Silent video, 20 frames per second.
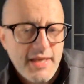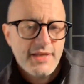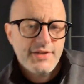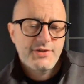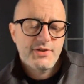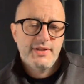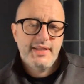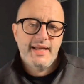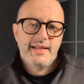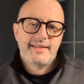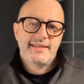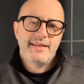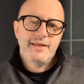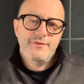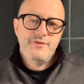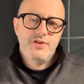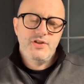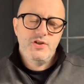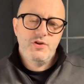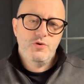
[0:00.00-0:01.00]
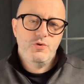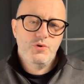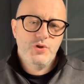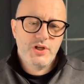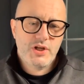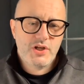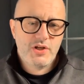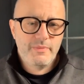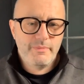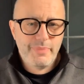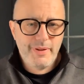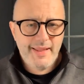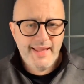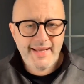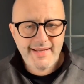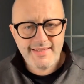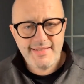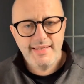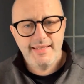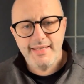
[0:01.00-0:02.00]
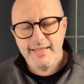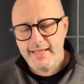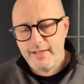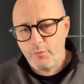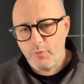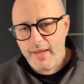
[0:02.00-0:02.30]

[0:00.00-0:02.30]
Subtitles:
So that gives you the complexity that